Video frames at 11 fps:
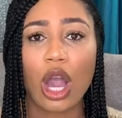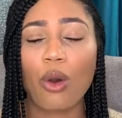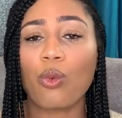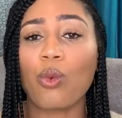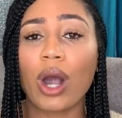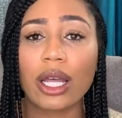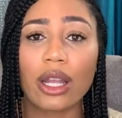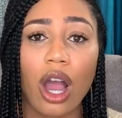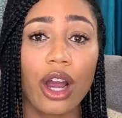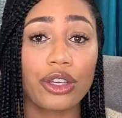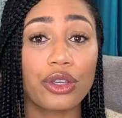What
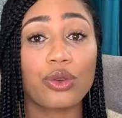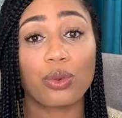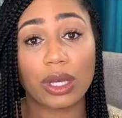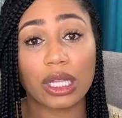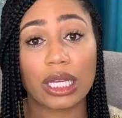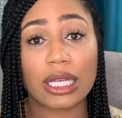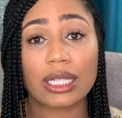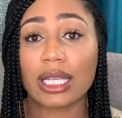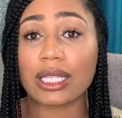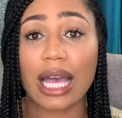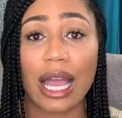are you willing
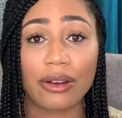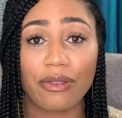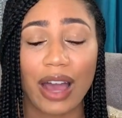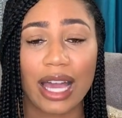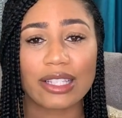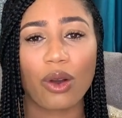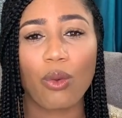to sacrifice?